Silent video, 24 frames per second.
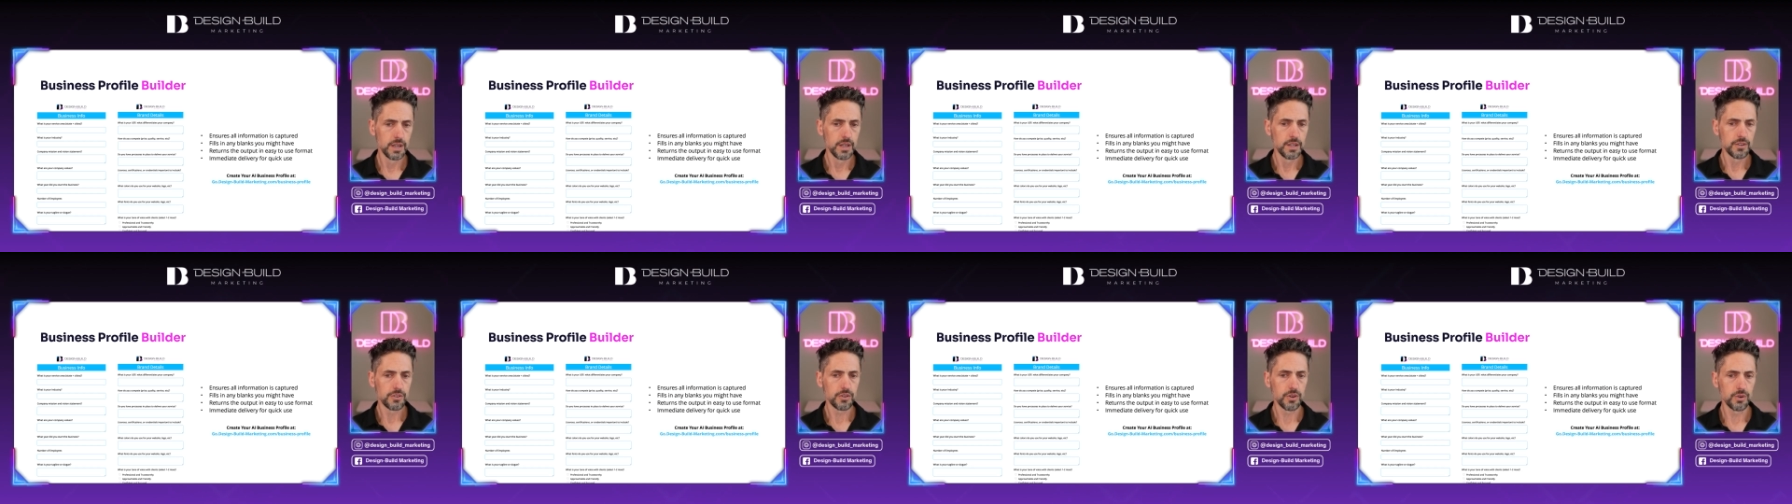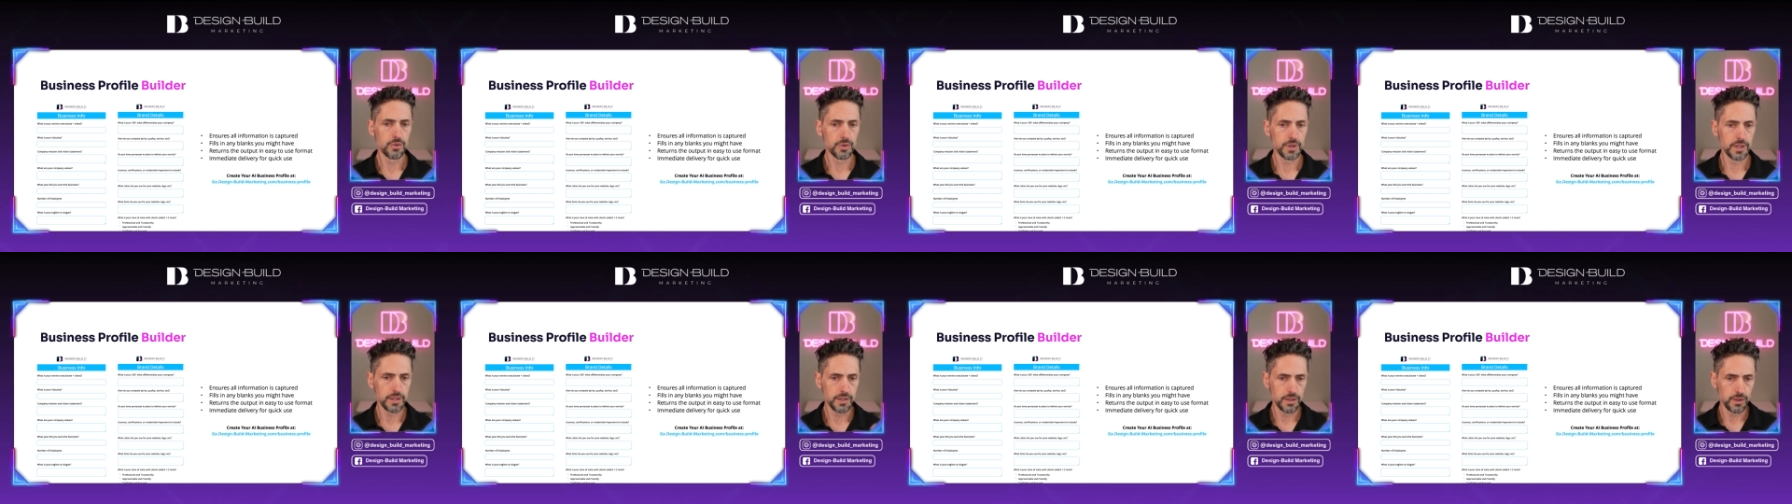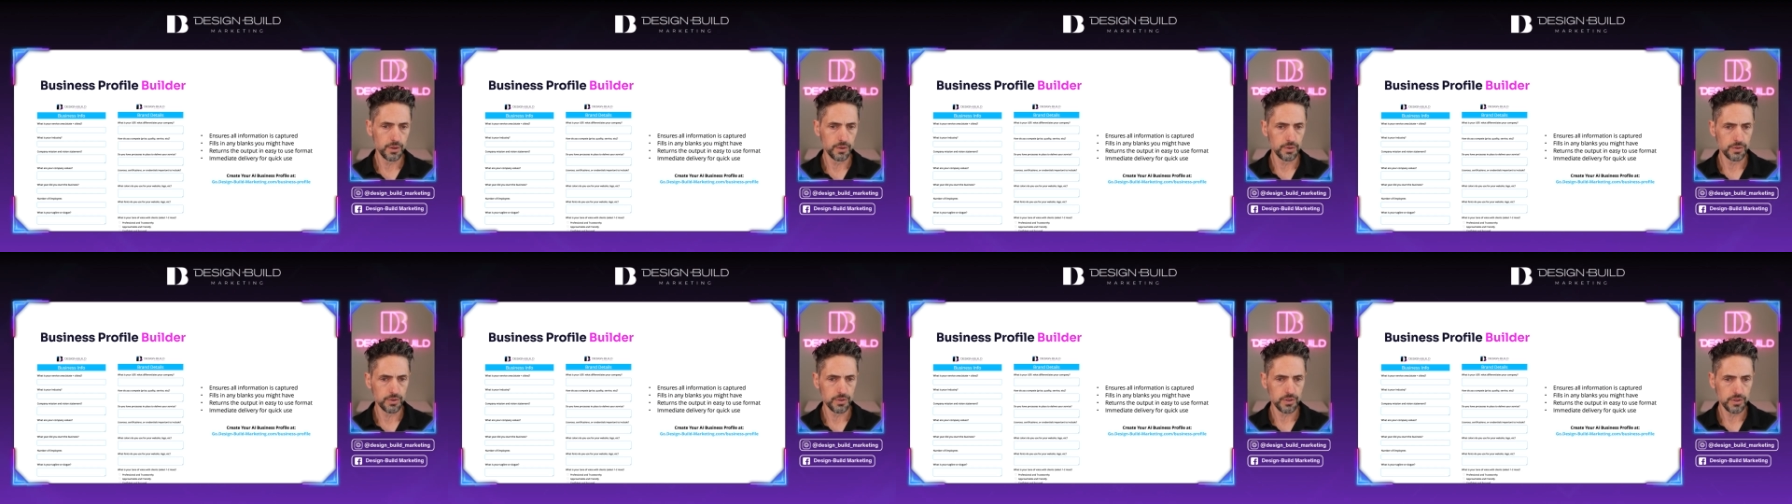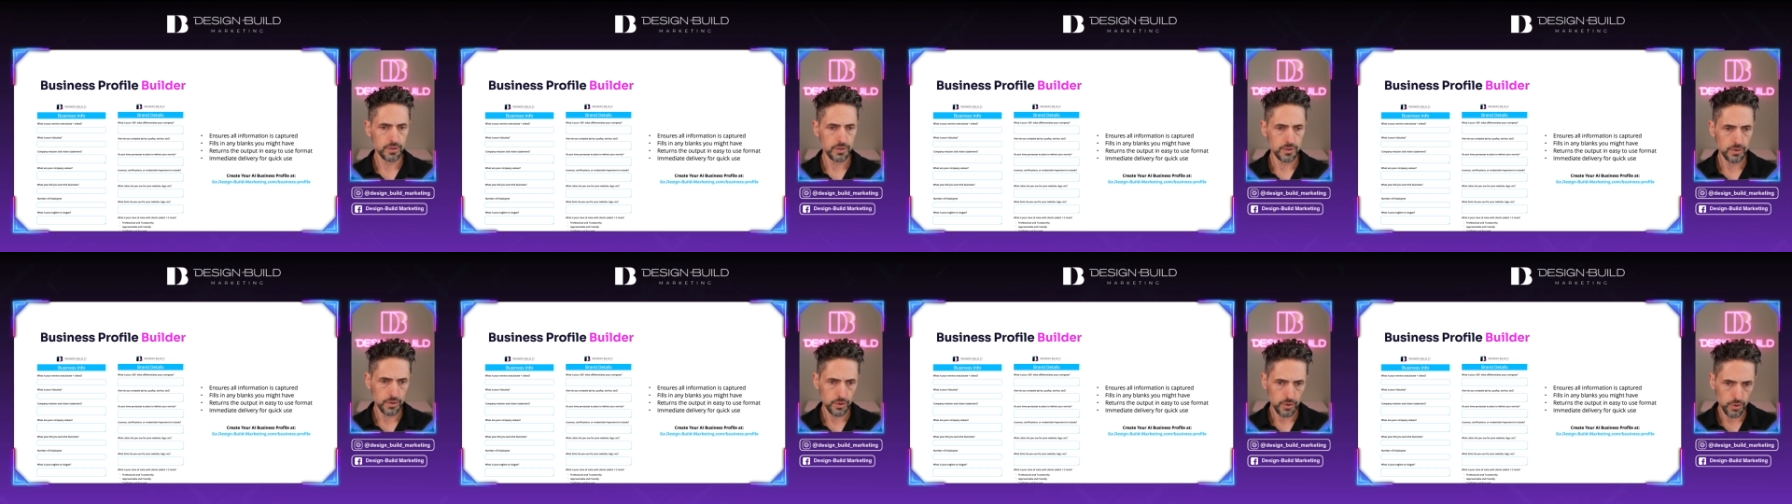So it knows
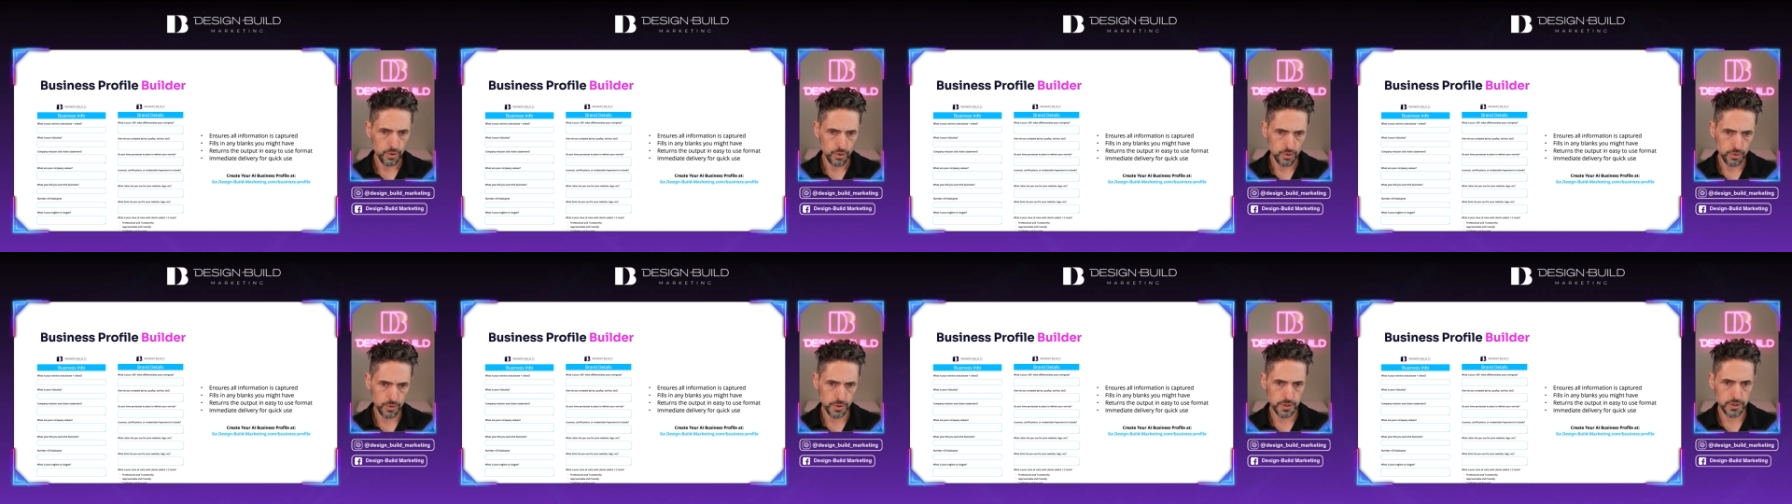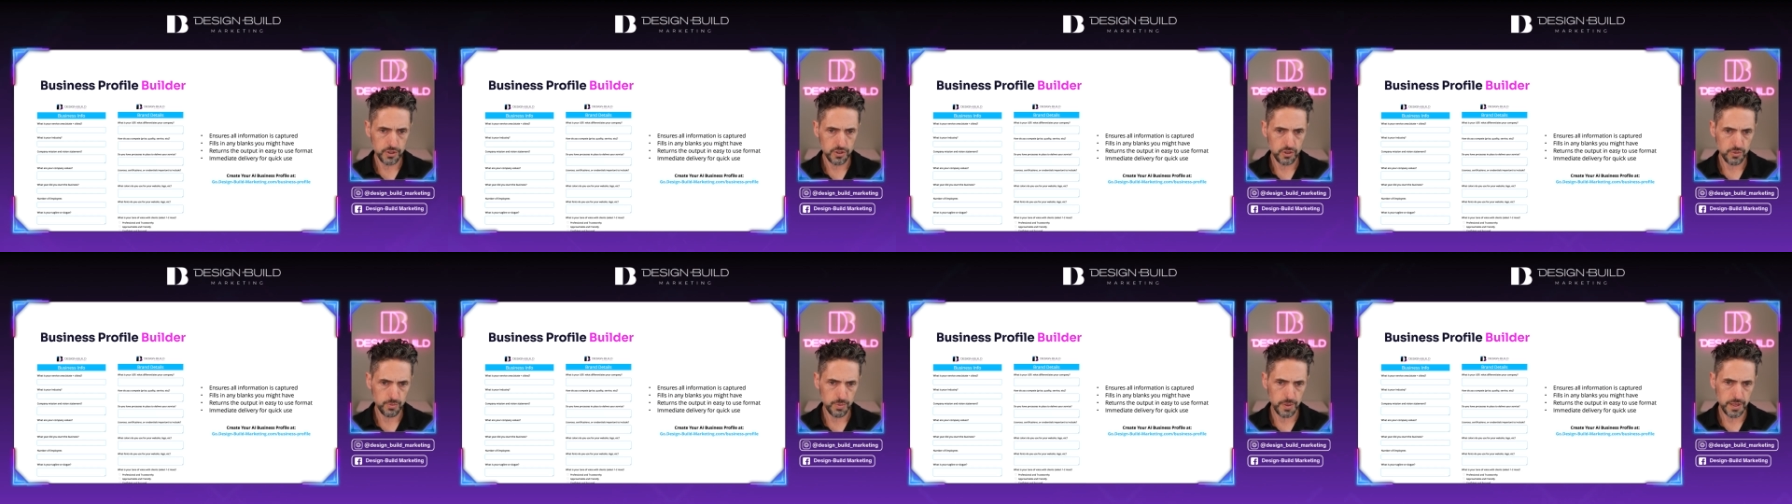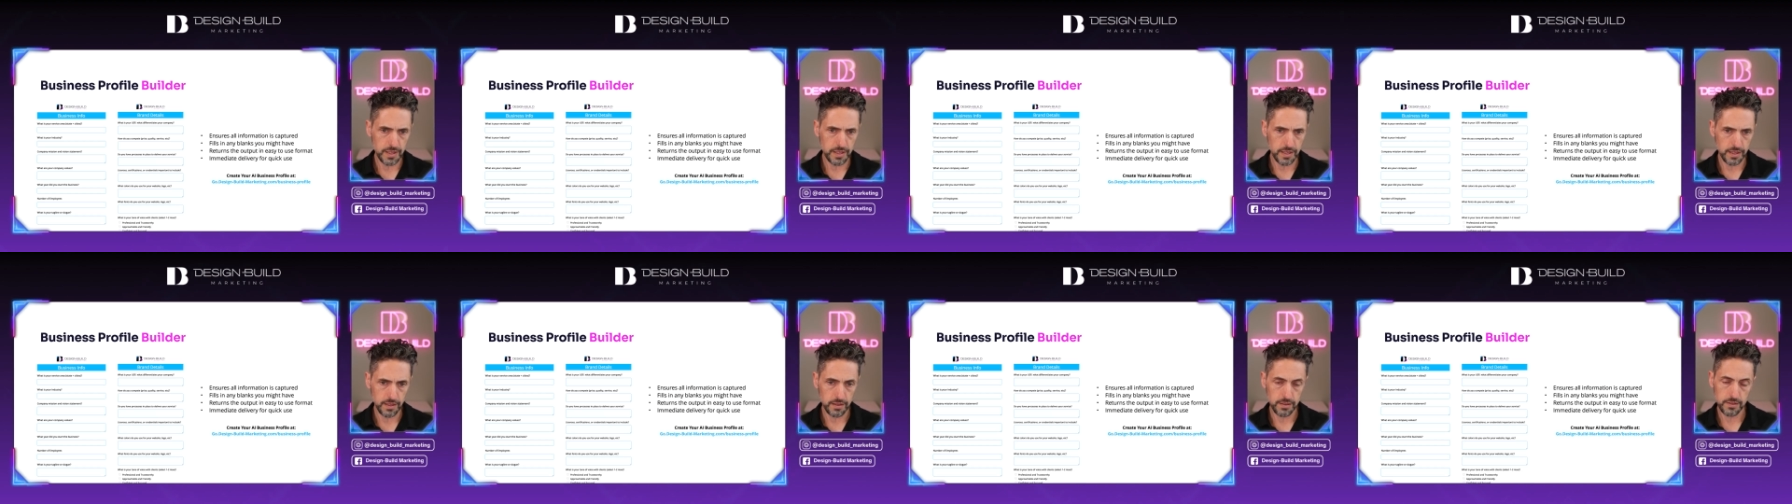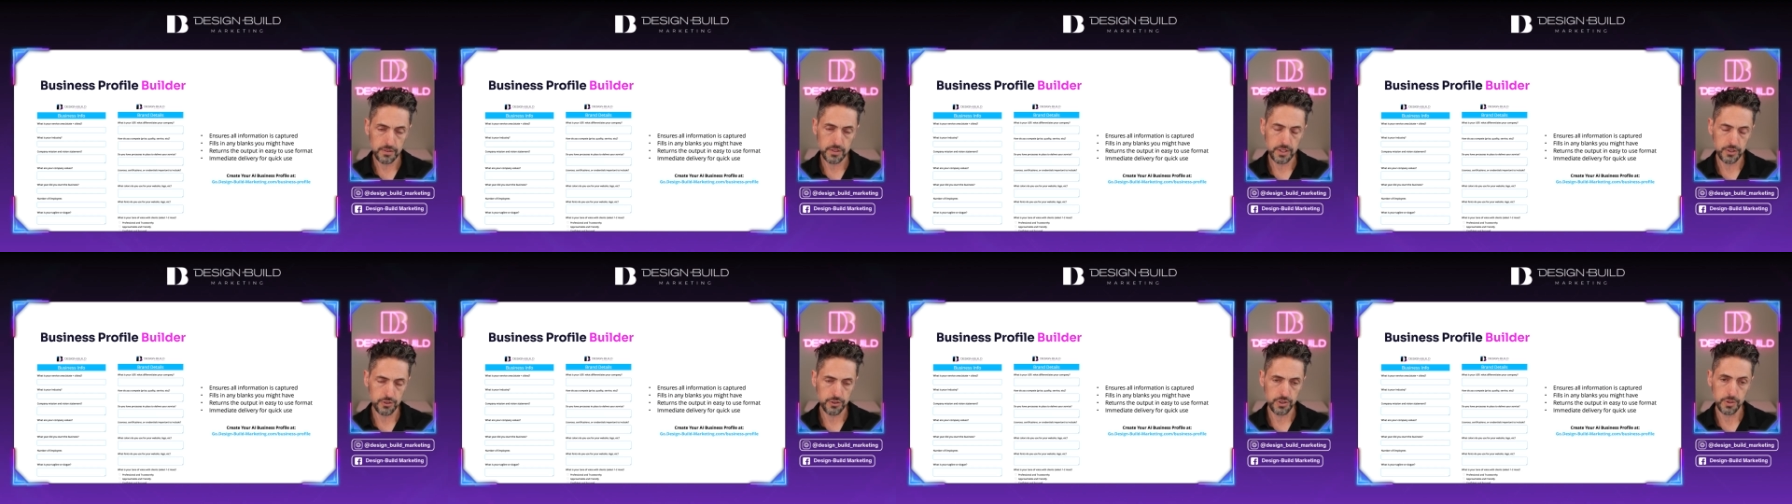who is speaking,
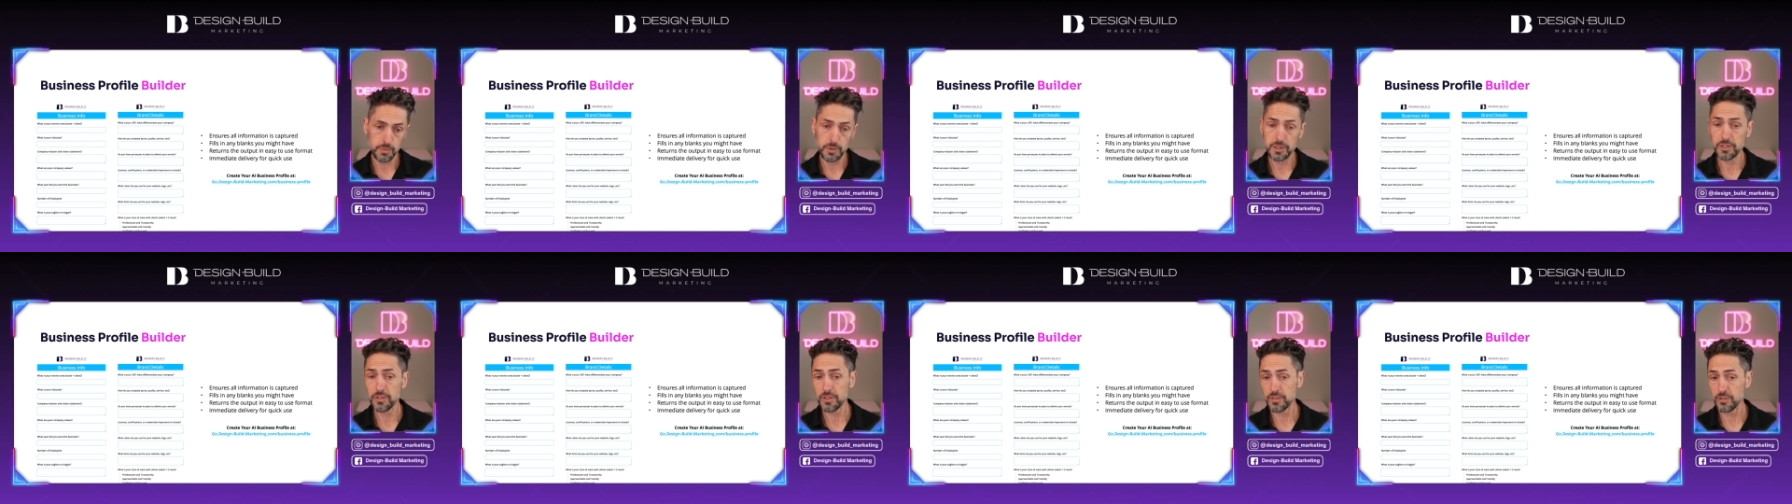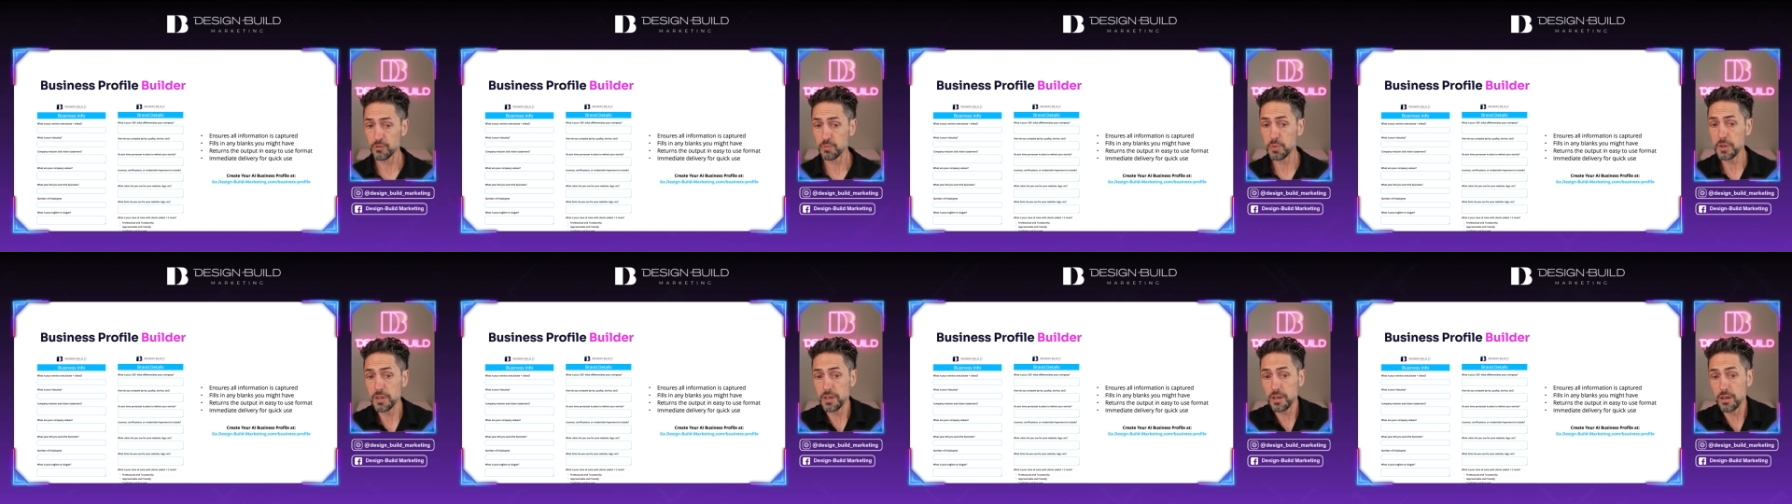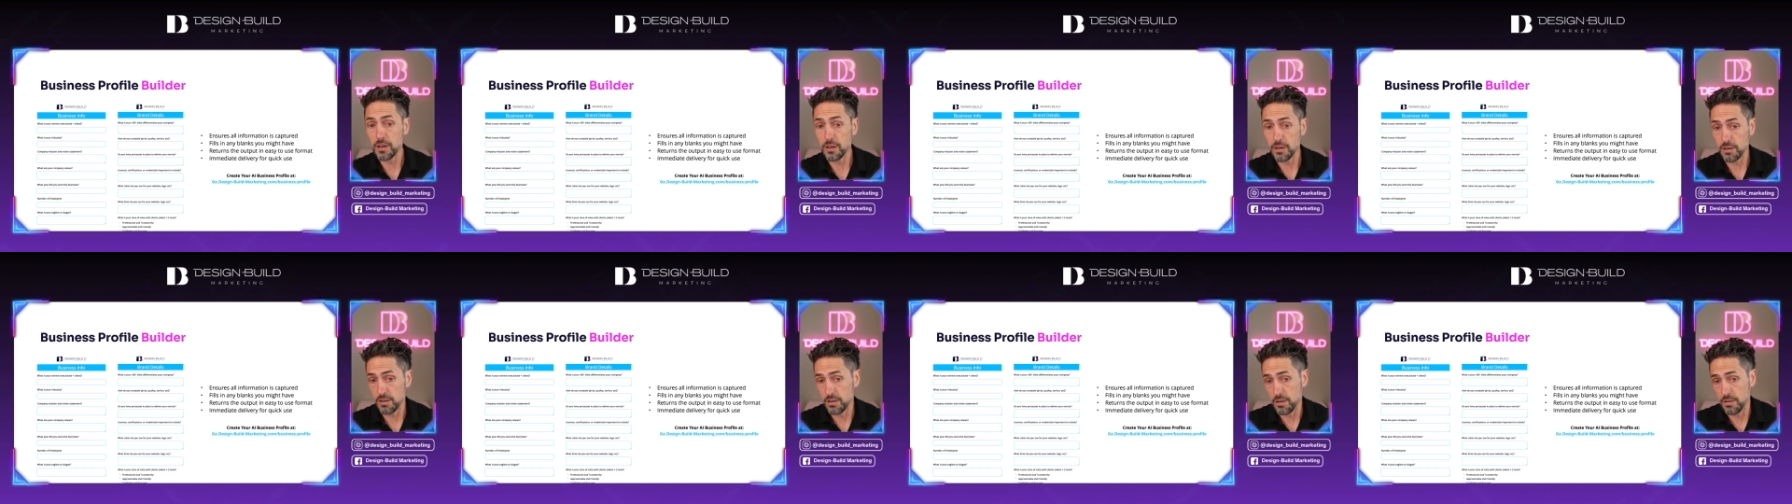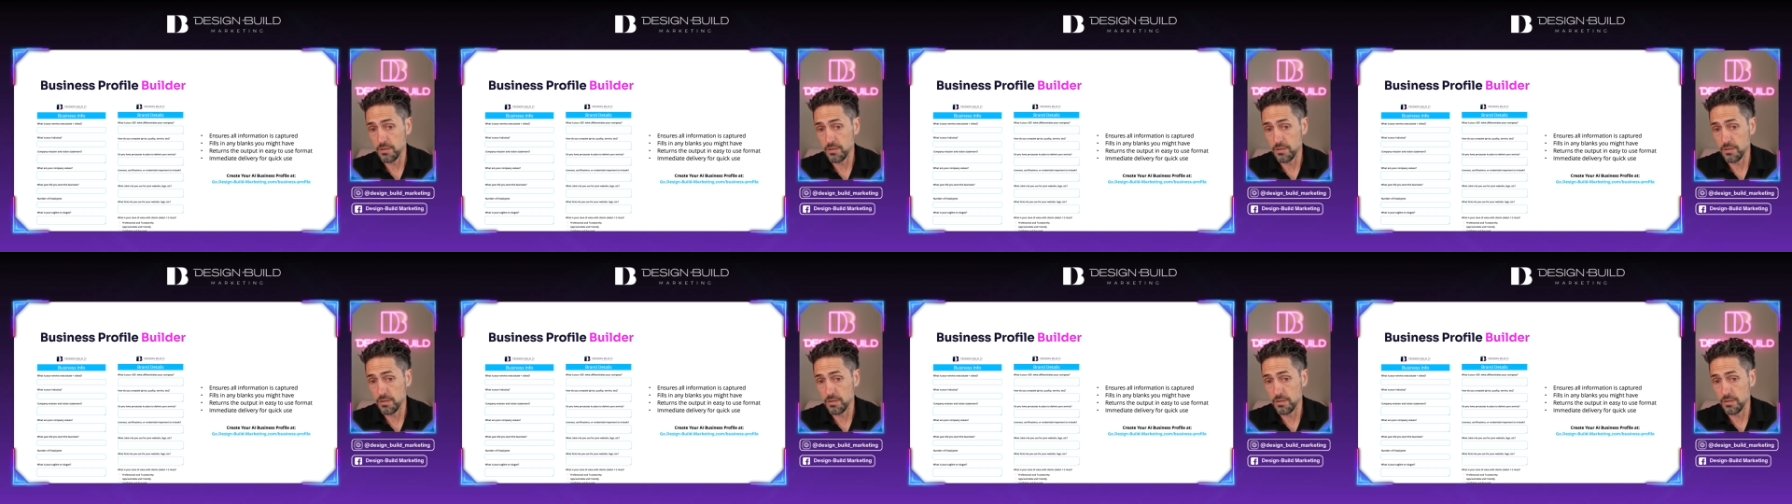essentially, because it's speaking